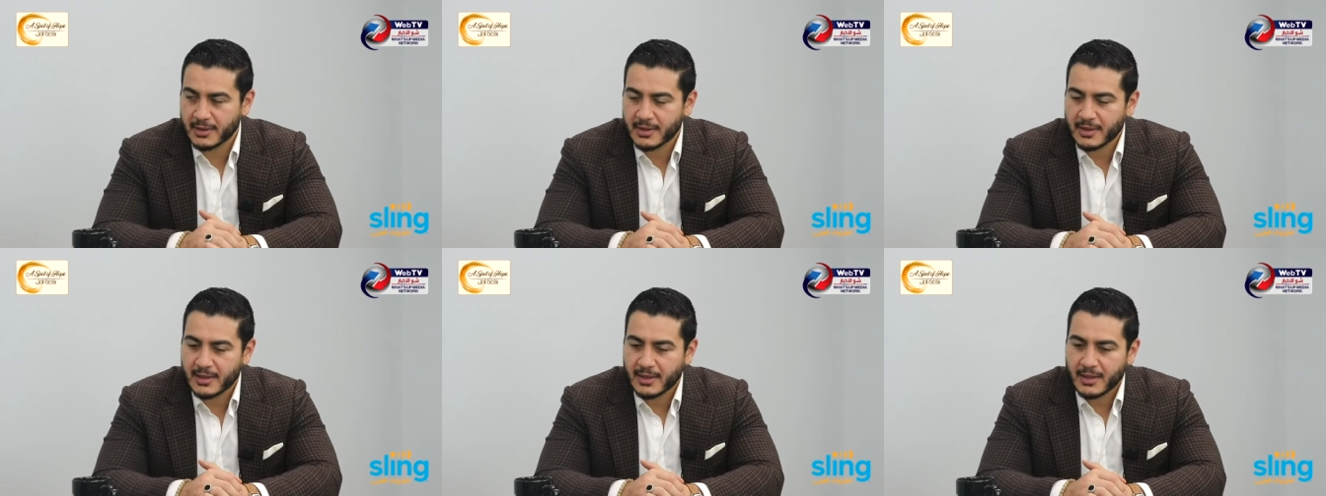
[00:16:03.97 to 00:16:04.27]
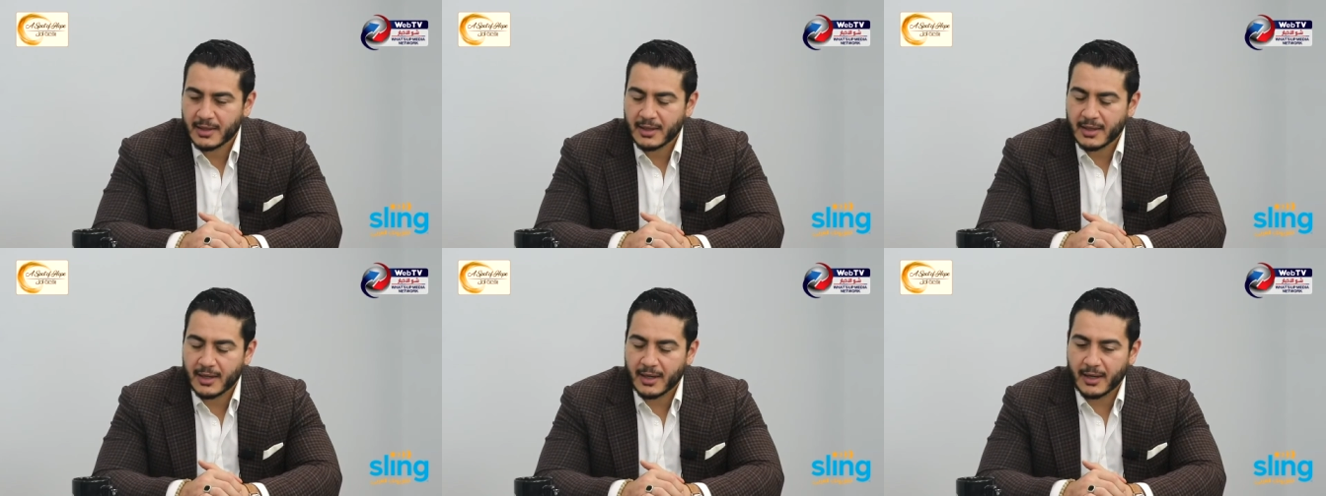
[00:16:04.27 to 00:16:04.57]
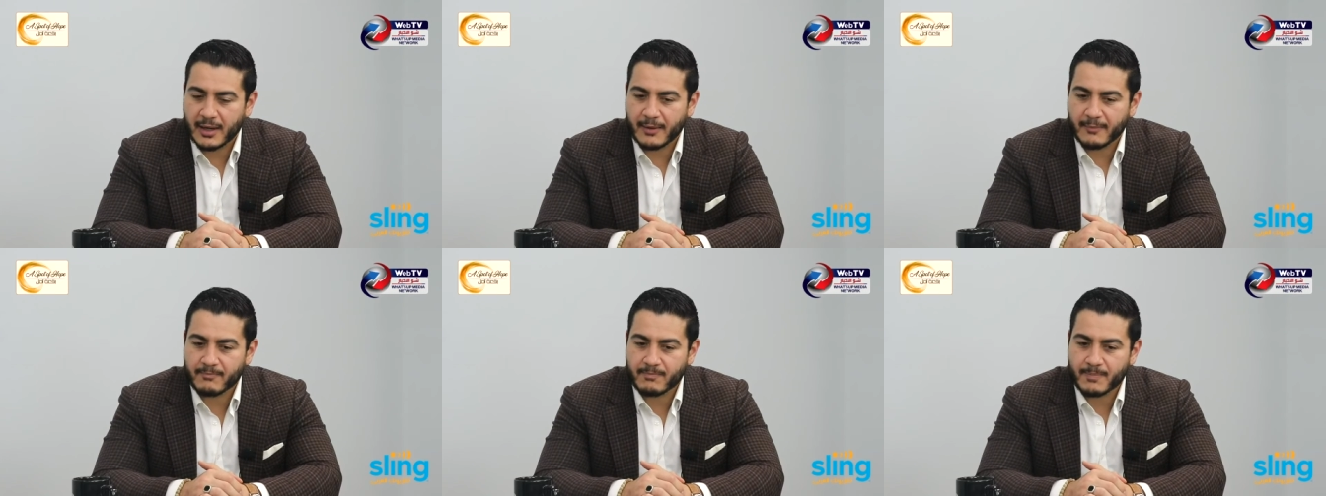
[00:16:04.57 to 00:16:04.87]

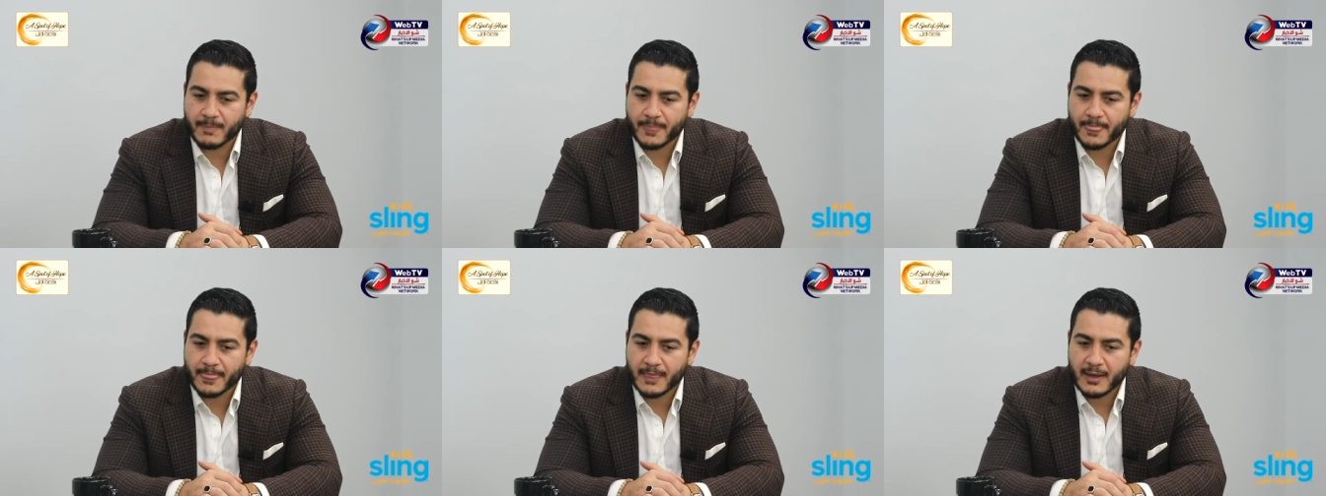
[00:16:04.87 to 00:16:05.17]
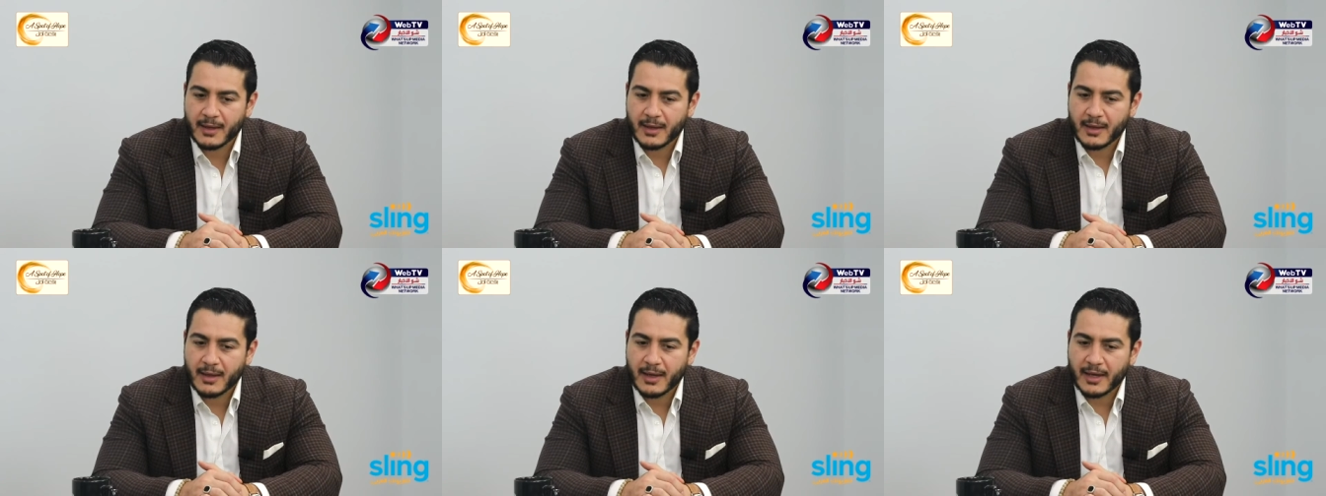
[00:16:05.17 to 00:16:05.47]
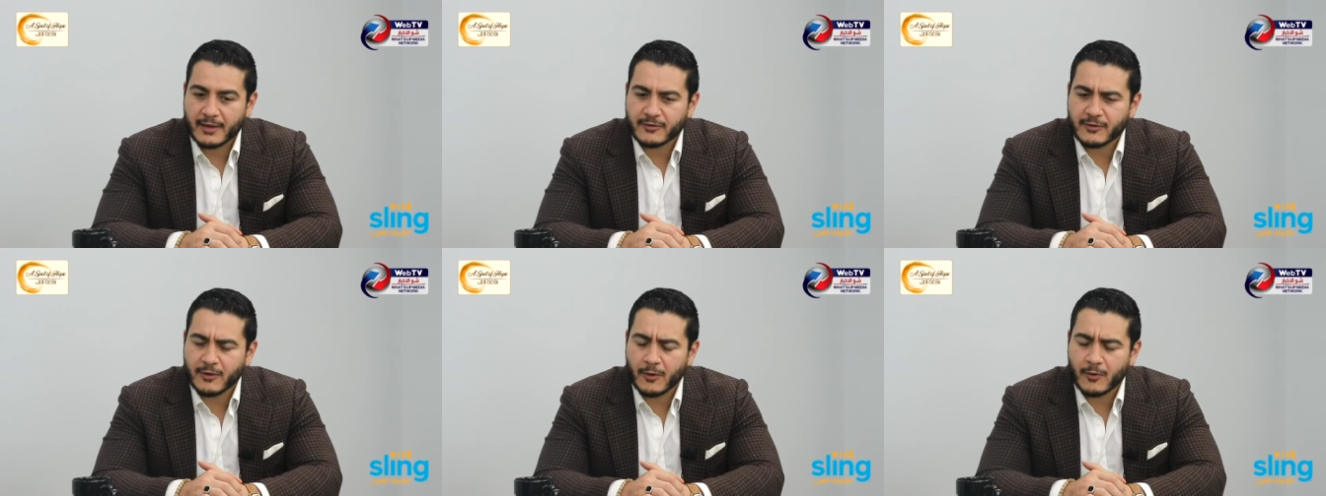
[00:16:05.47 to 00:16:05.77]

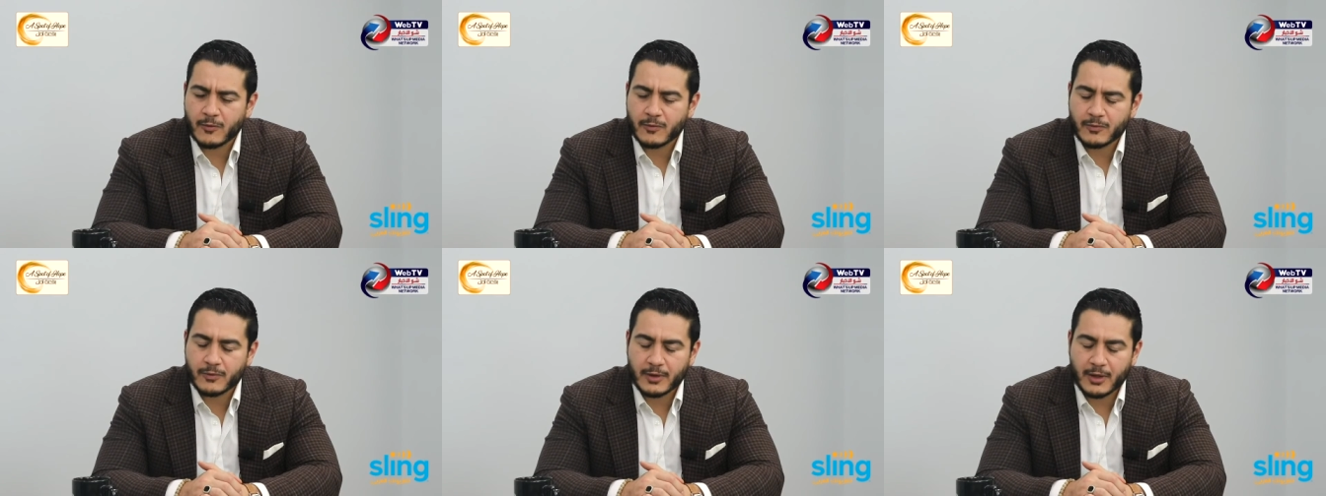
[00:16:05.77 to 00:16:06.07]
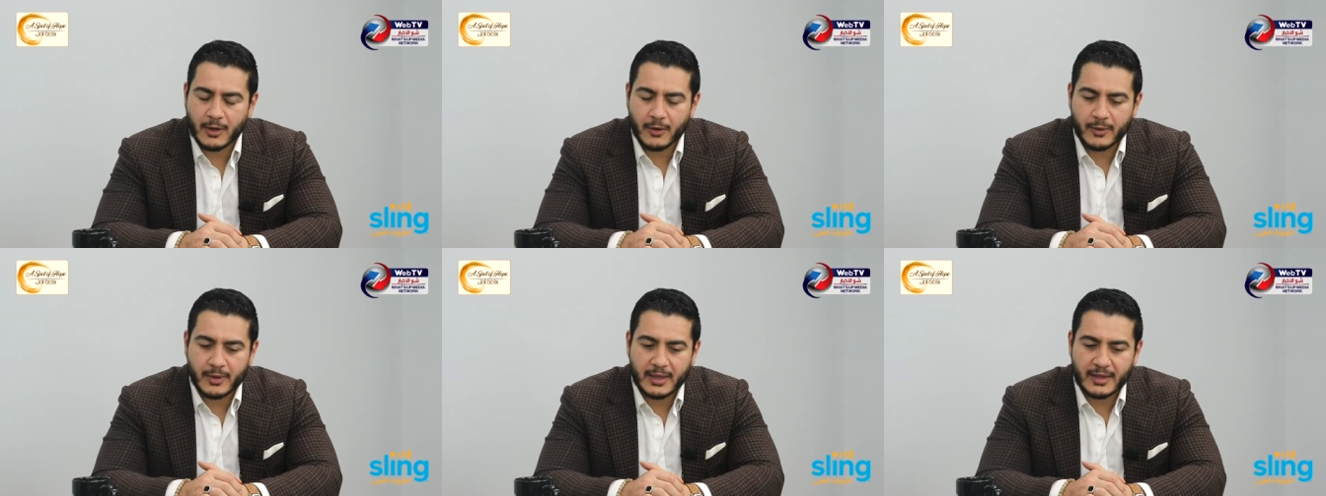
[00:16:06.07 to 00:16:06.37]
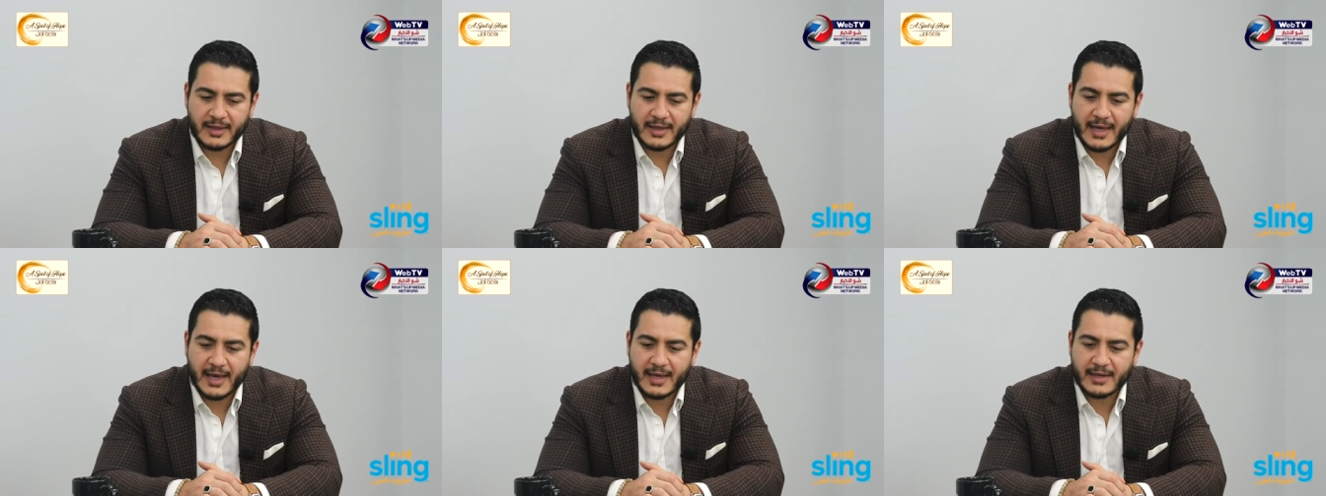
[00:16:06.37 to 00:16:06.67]
And so,
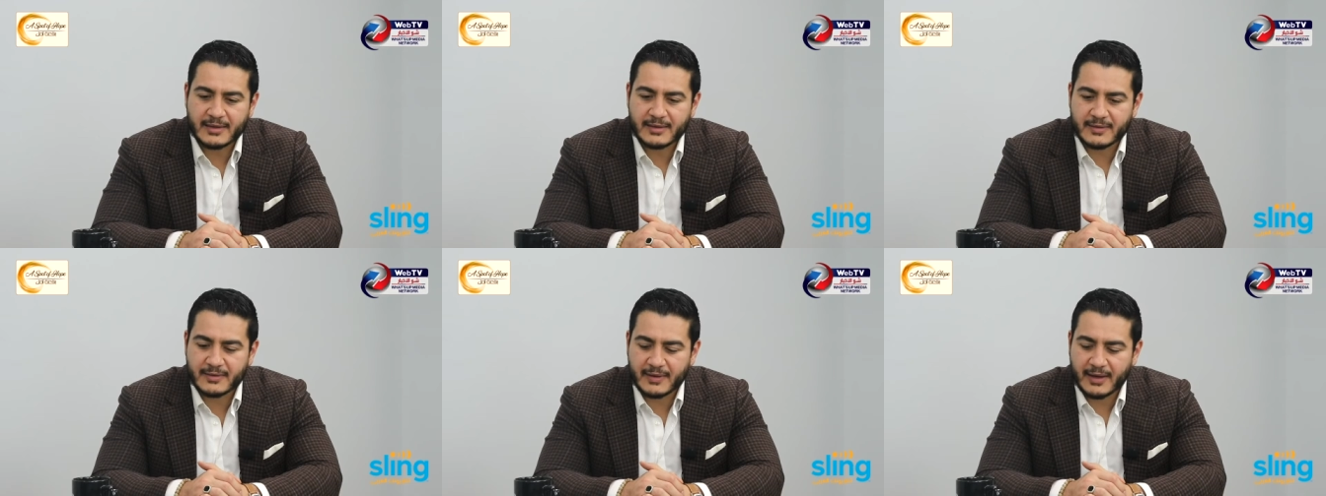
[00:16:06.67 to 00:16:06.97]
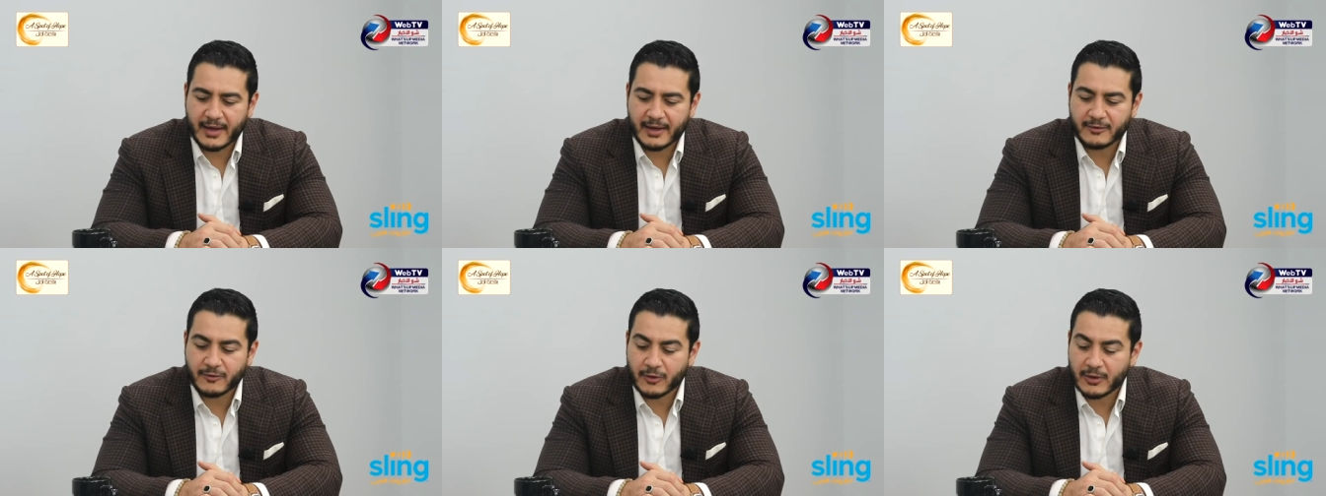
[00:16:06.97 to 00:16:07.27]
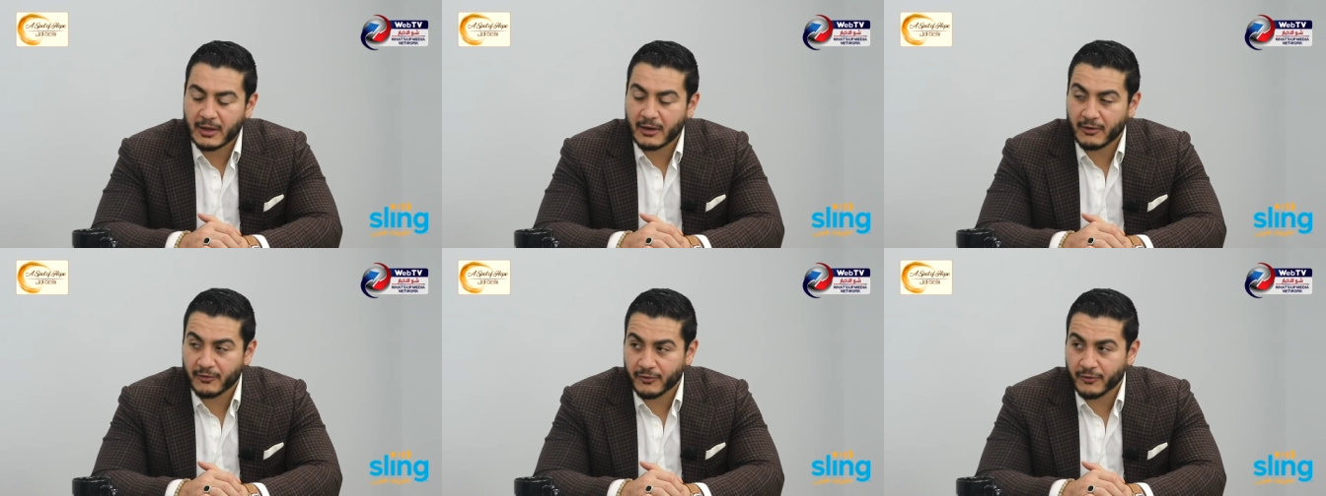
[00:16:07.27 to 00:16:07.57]
in the end,
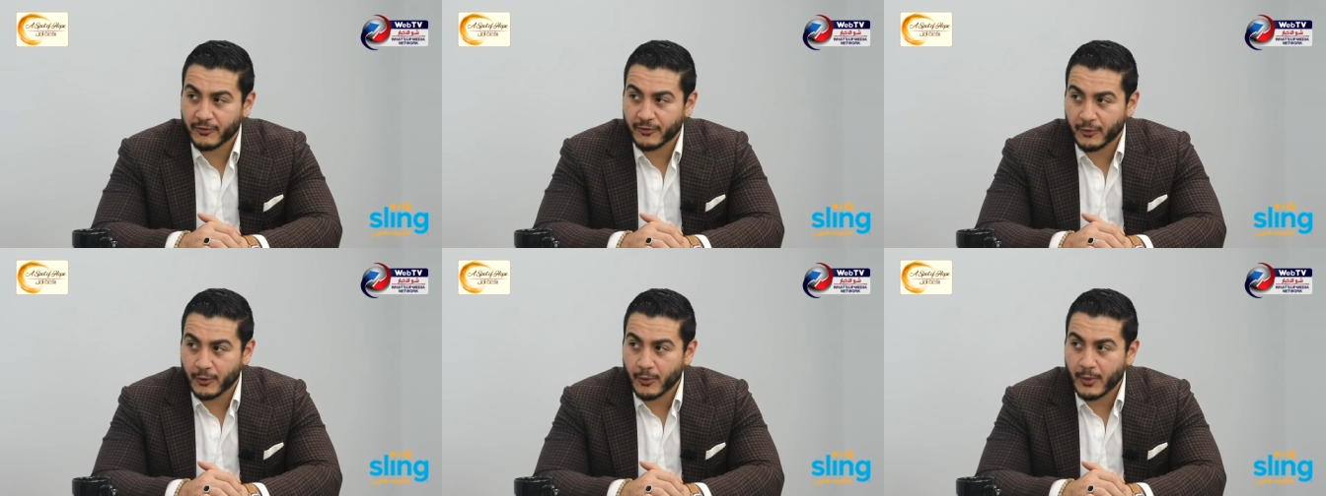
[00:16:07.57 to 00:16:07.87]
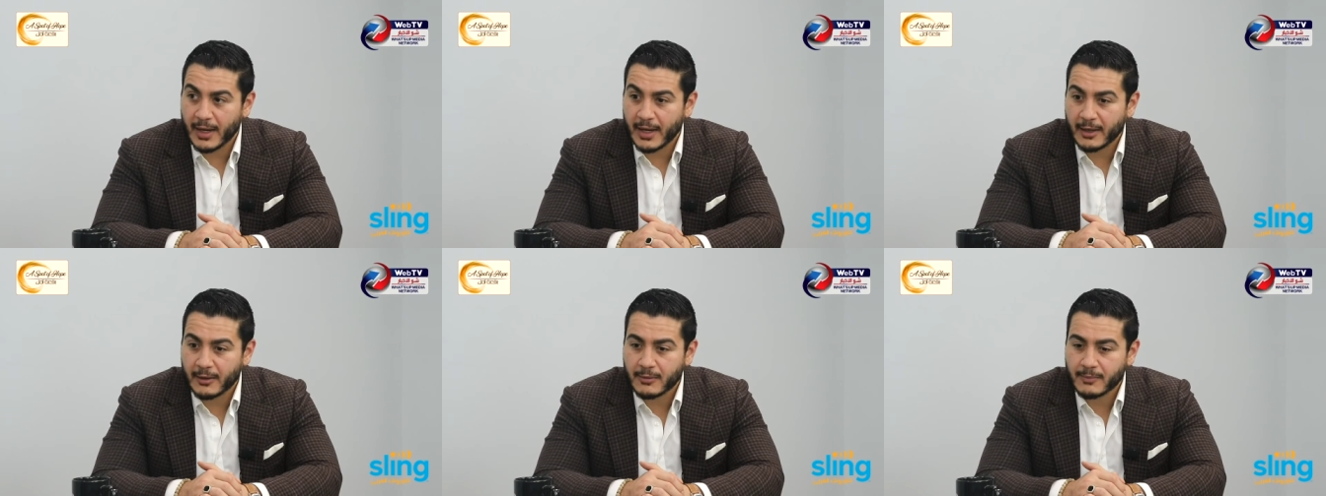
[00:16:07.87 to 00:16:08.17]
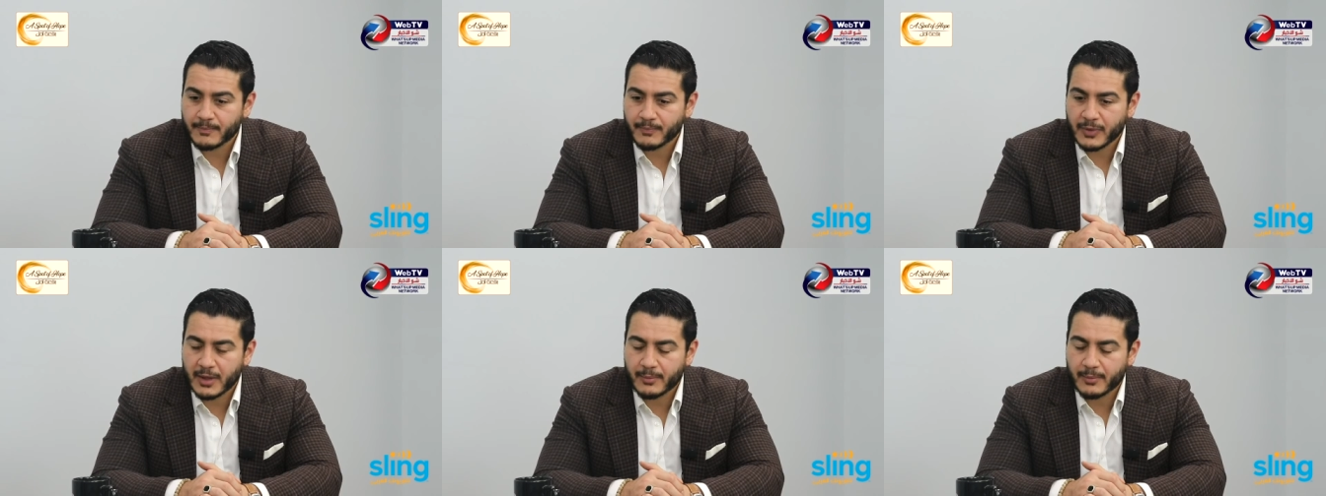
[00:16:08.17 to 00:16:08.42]
took care of her for a while.